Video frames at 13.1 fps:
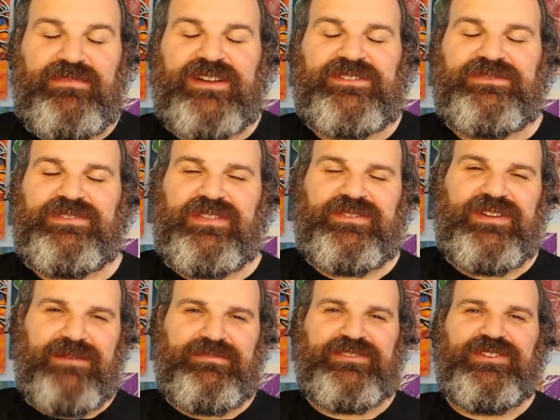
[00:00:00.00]
back to
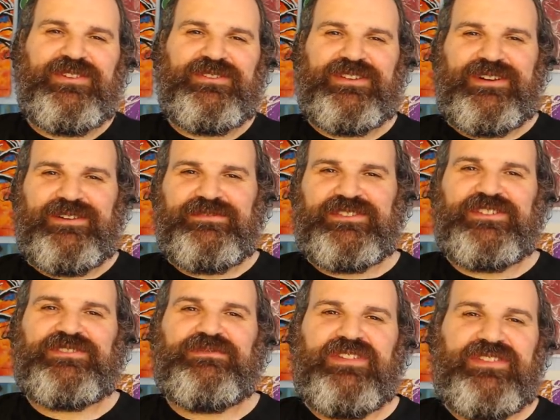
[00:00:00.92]
another episode of
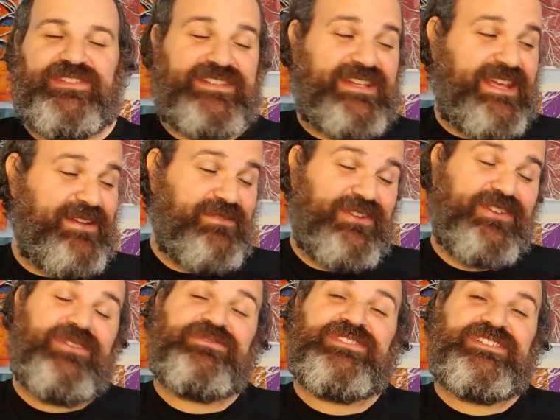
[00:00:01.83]
Stich Method. Today we are
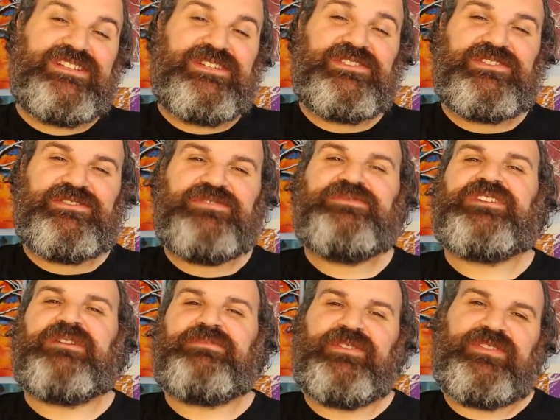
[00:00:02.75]
going to teach you
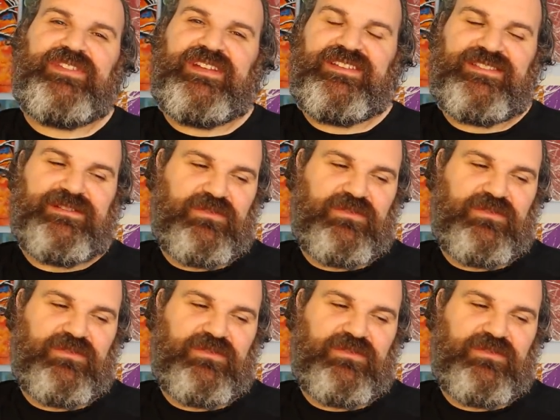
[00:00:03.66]
a couple of things.